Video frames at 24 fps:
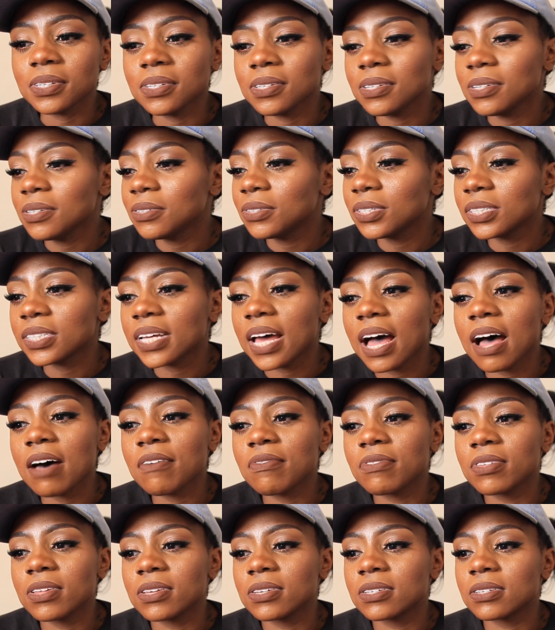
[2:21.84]
you just
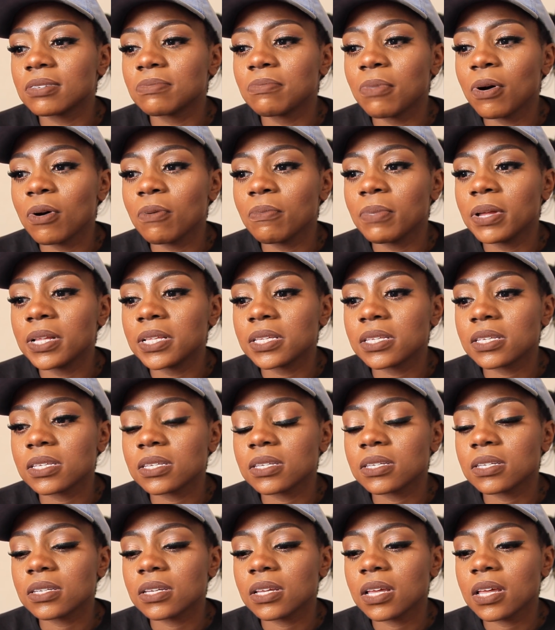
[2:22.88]
have these
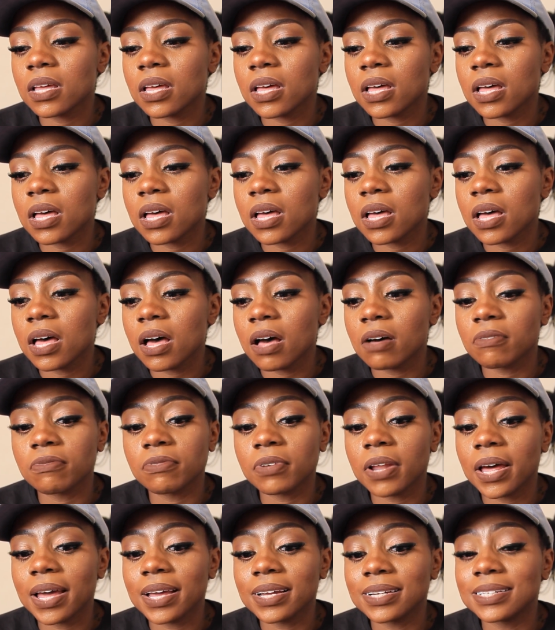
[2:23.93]
moments
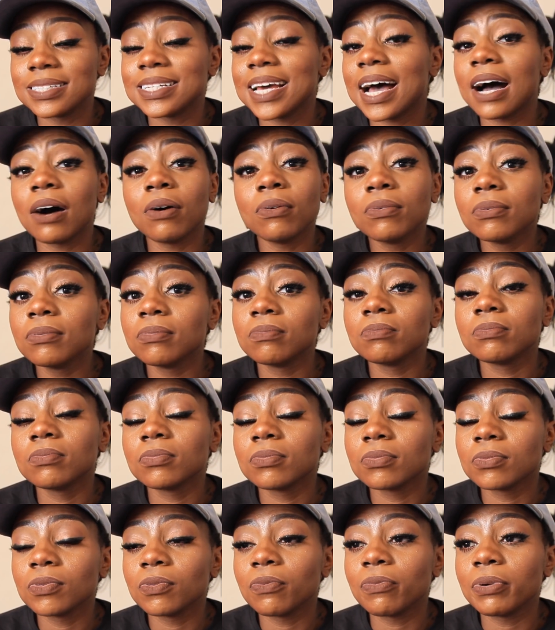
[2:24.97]
of like doubt,
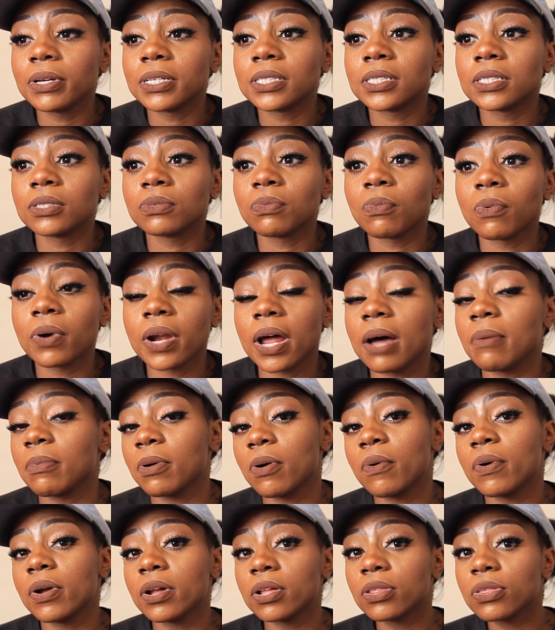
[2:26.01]
which is what
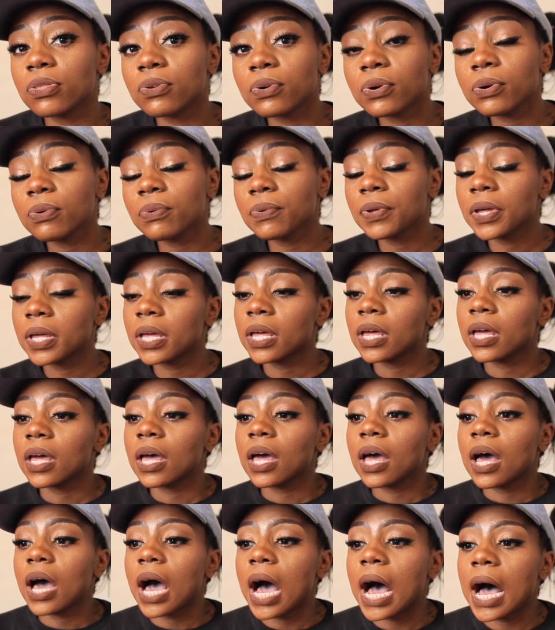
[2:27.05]
I'm going through.
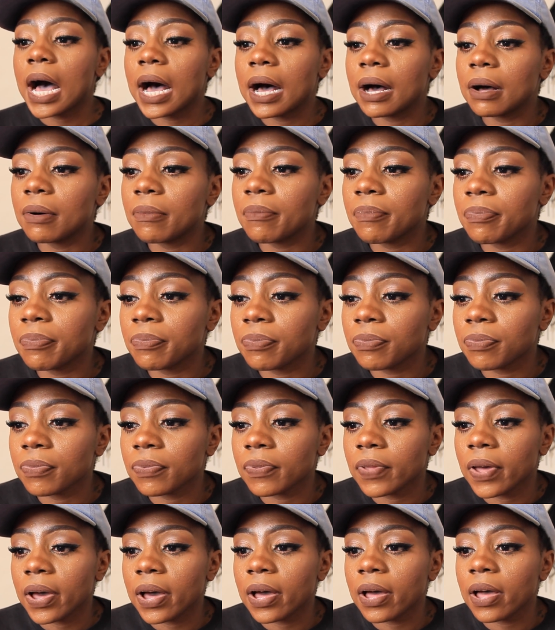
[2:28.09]
I
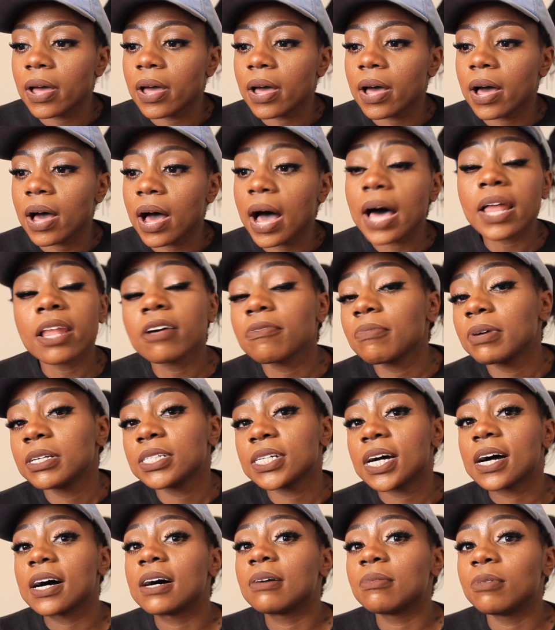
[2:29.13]
left my
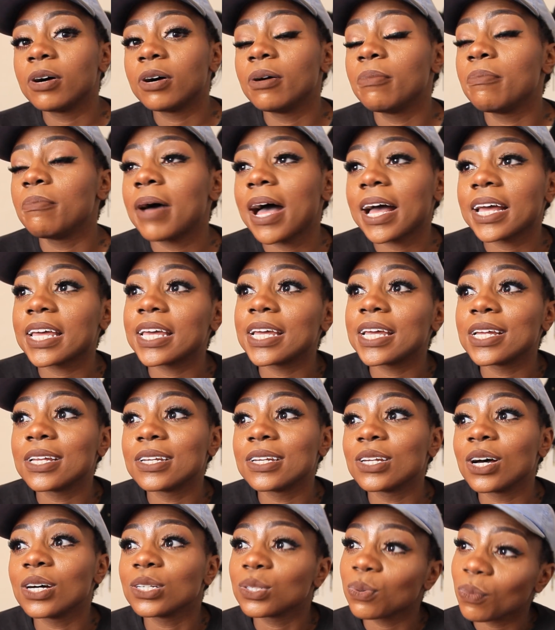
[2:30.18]
job back
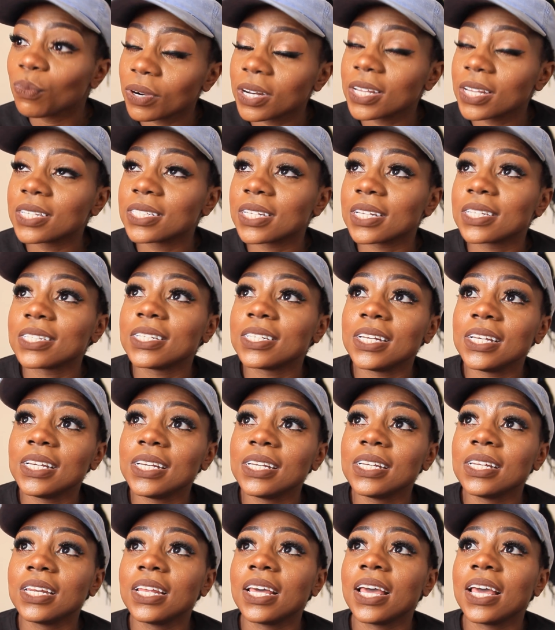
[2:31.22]
in
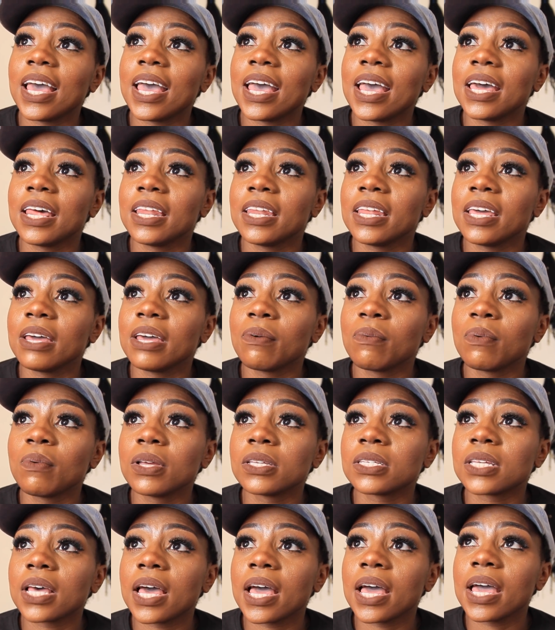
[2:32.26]
2016, and it
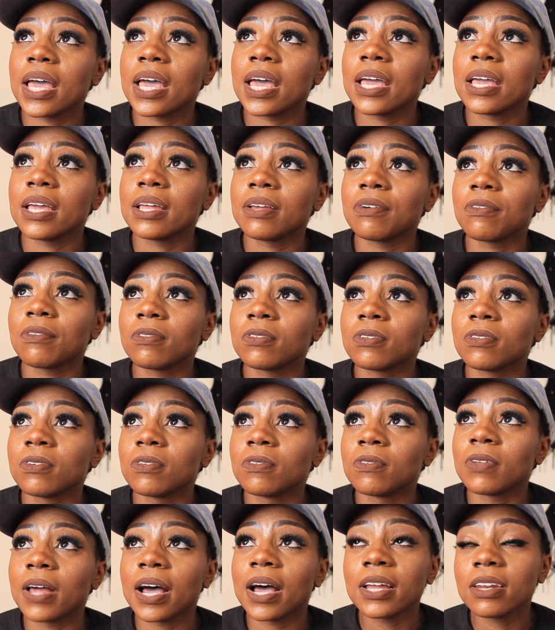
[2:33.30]
was a
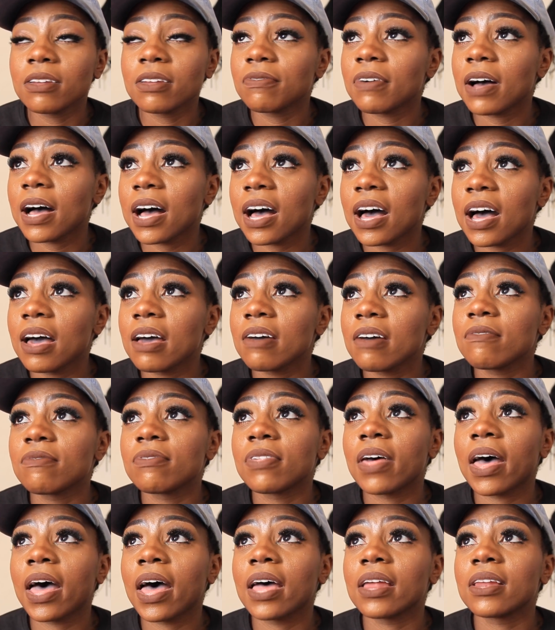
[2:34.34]

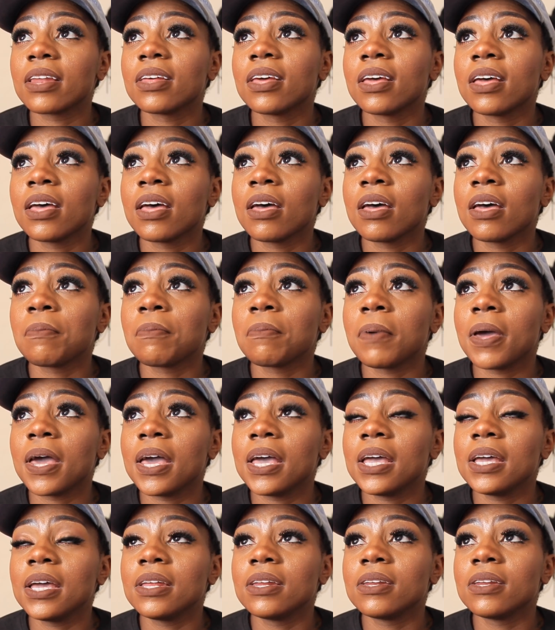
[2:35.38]
9-to-5 that
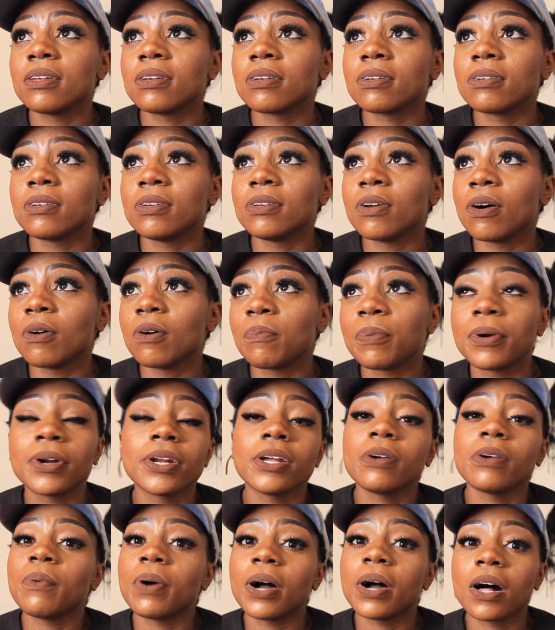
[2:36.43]
paid, you know,
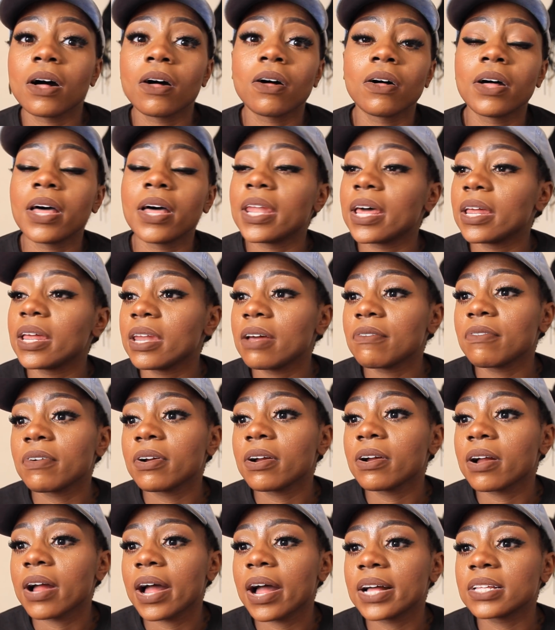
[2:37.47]
pretty well, and I
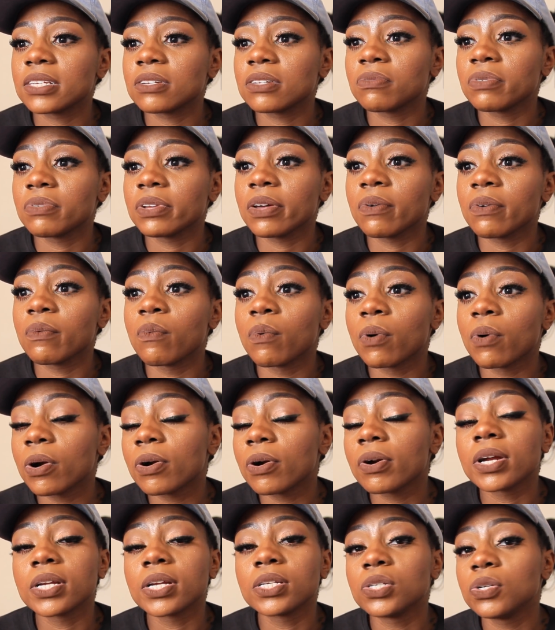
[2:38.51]
never had to really
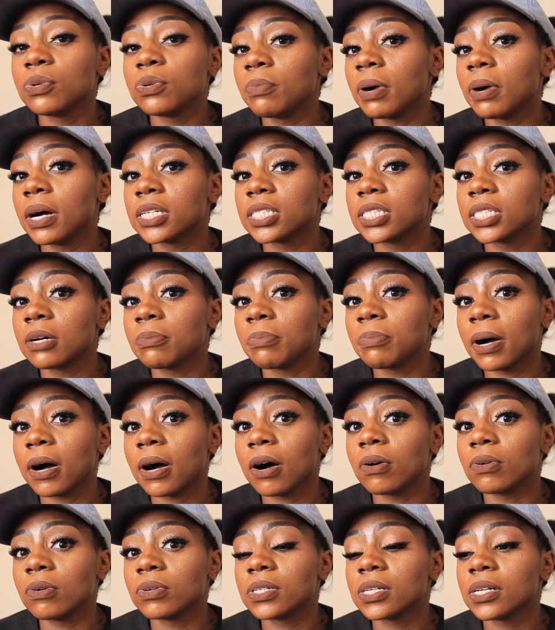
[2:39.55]
worry too much
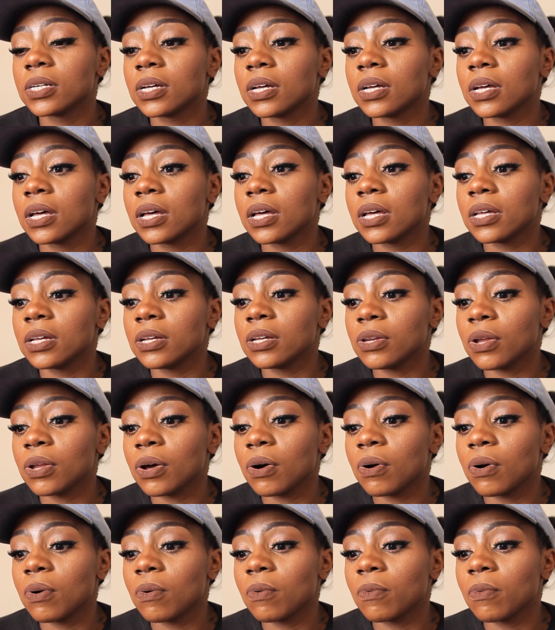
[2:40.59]
about, you
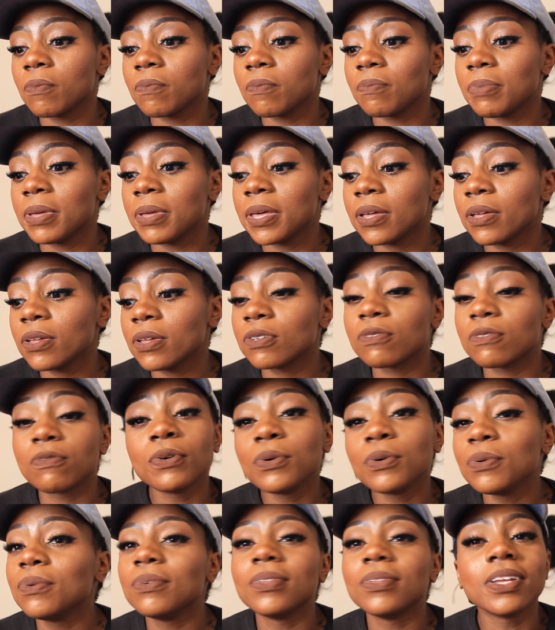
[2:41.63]
know, bills,
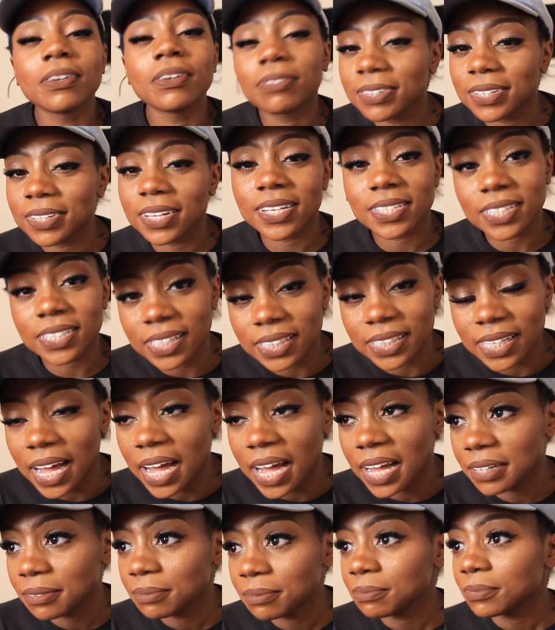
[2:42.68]
food, different things like
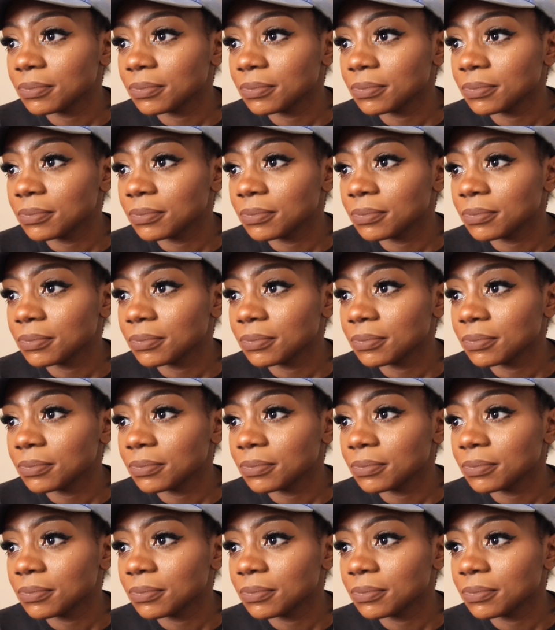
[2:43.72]
that.